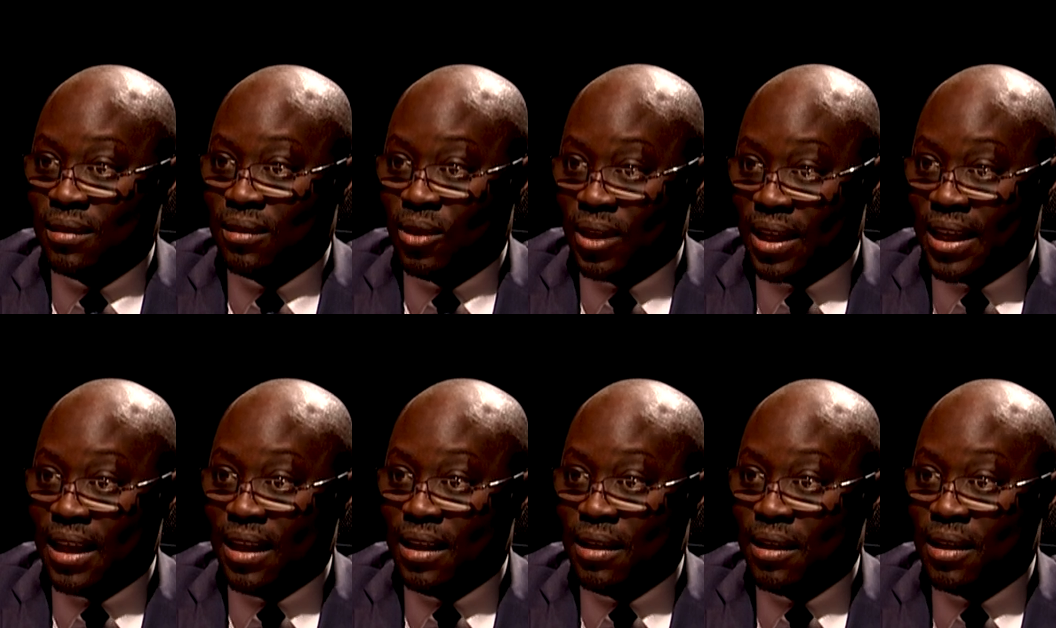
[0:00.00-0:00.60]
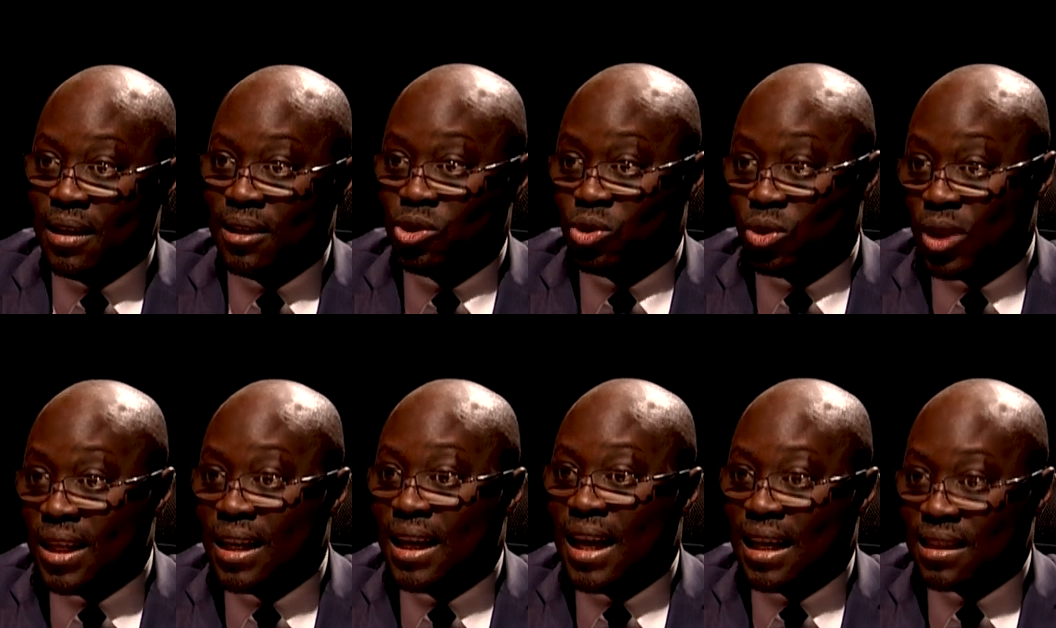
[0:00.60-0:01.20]
Okay,
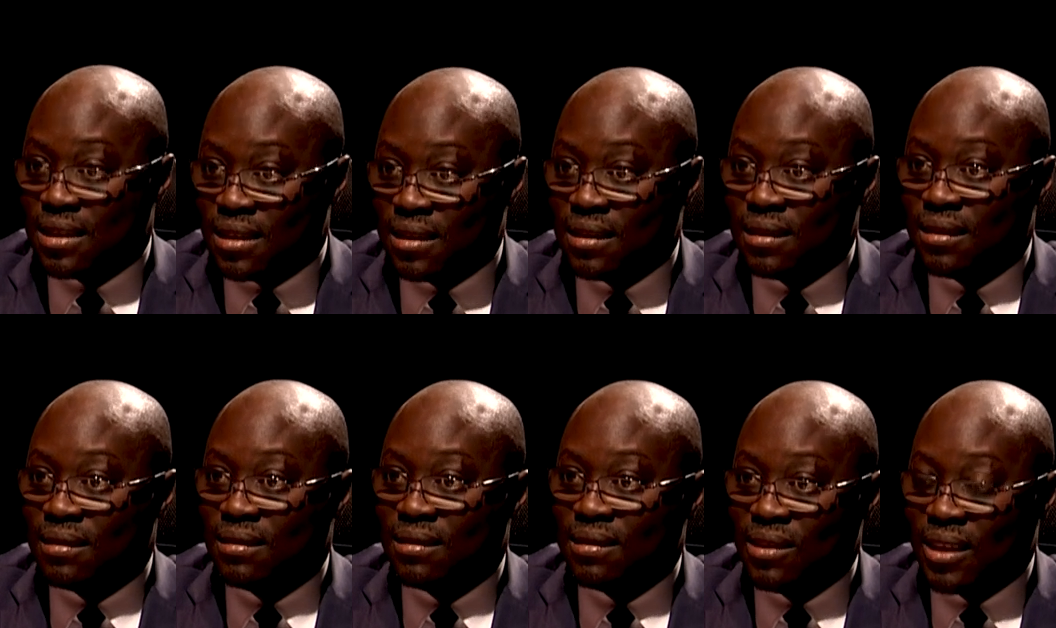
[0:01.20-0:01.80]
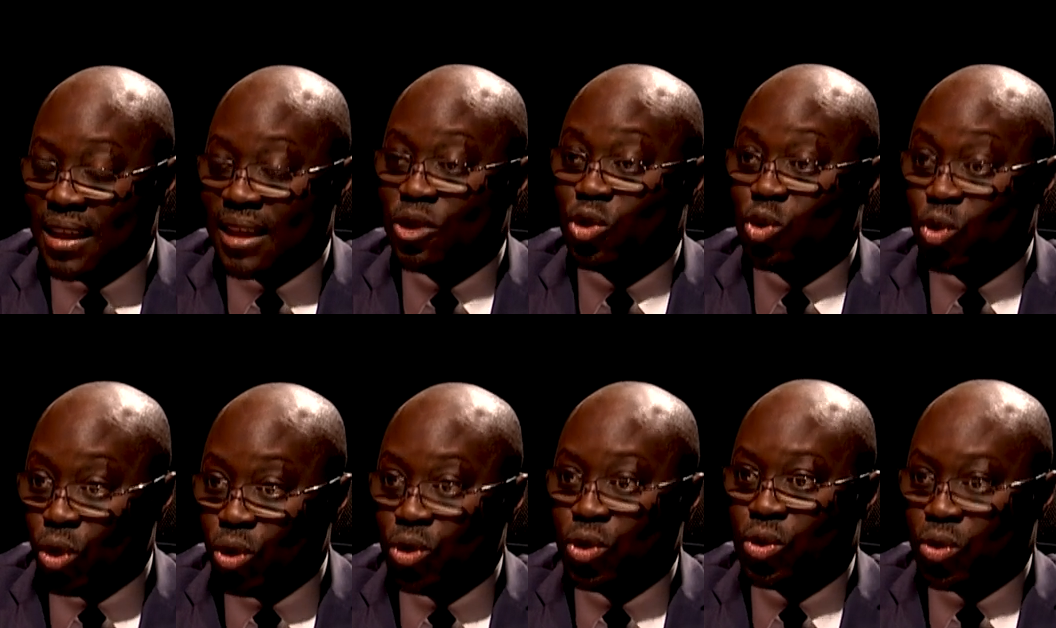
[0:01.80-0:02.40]
trading us. Okay,
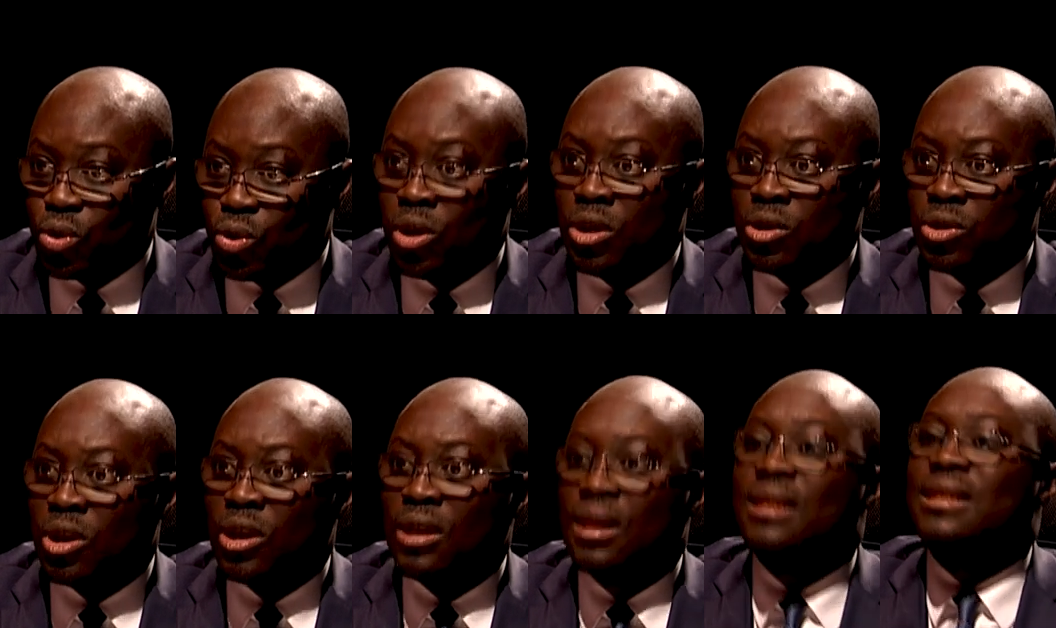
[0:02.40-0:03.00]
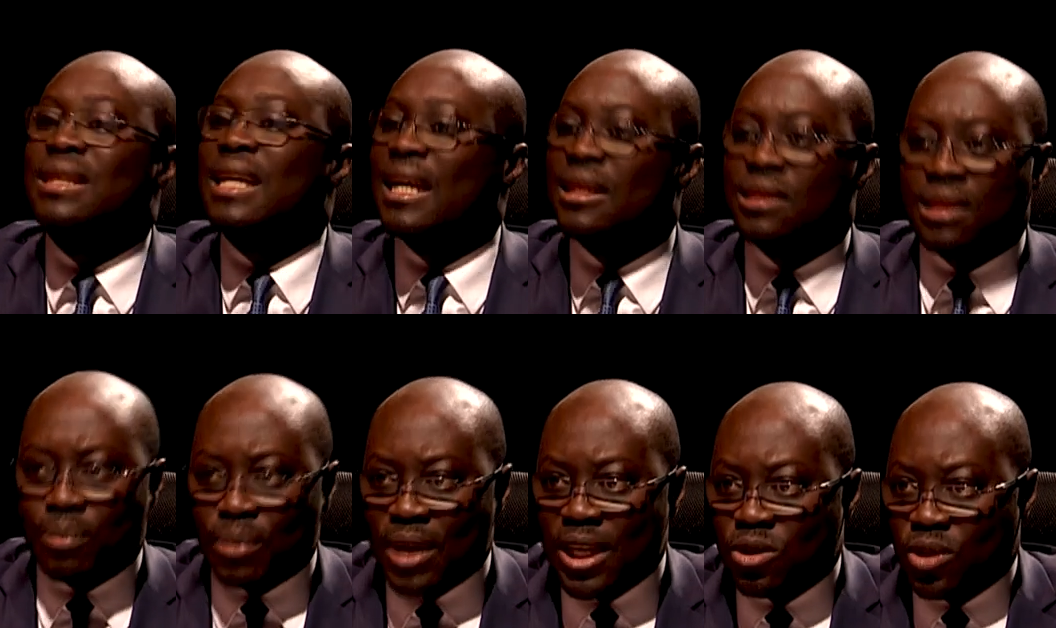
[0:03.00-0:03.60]
so it's an
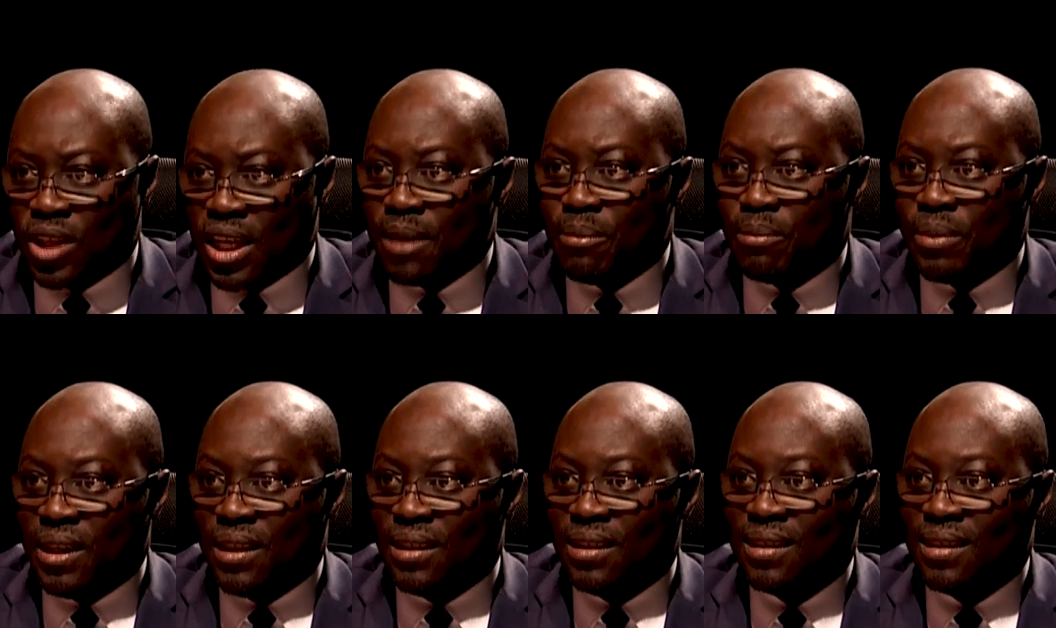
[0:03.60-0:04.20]
enterprise or a company.